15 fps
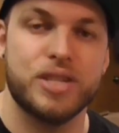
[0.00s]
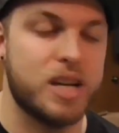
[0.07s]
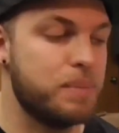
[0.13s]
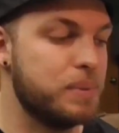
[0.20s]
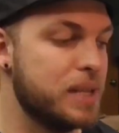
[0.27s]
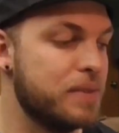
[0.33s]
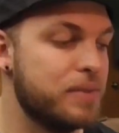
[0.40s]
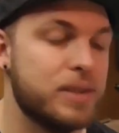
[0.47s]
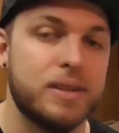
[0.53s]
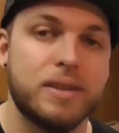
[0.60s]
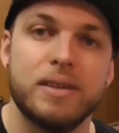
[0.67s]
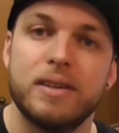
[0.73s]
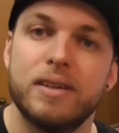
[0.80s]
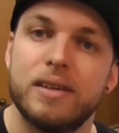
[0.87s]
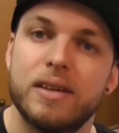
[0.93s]
sharp
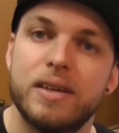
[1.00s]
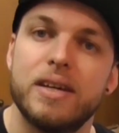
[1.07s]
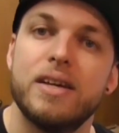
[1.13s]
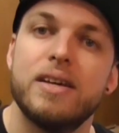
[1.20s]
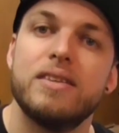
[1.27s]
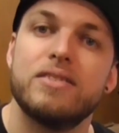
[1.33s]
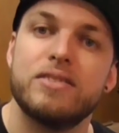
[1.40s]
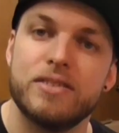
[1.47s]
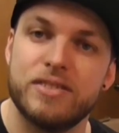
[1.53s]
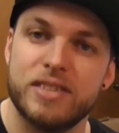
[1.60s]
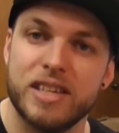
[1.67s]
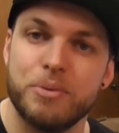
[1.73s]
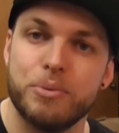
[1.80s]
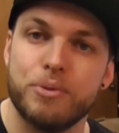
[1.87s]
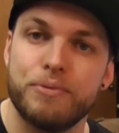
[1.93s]
11, so
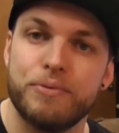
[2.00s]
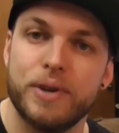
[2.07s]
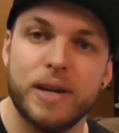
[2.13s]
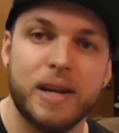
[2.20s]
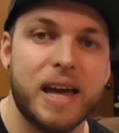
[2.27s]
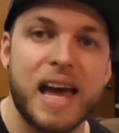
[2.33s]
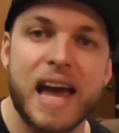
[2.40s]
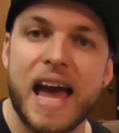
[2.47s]
C will fit.